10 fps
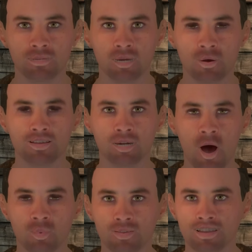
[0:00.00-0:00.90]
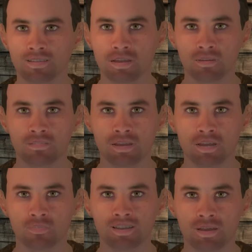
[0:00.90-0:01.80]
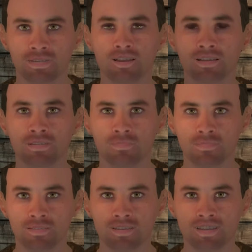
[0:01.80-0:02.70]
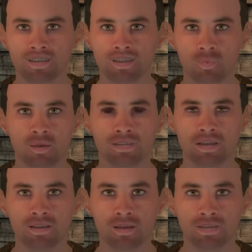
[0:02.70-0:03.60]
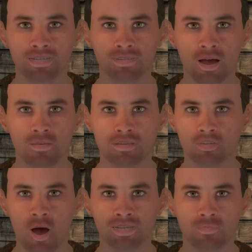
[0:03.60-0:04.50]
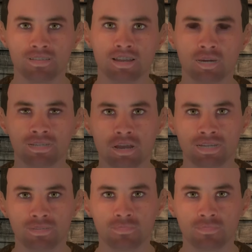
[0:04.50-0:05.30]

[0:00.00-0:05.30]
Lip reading: Now I know why he didn't finish me that night. He wanted to cast suspicions on me instead.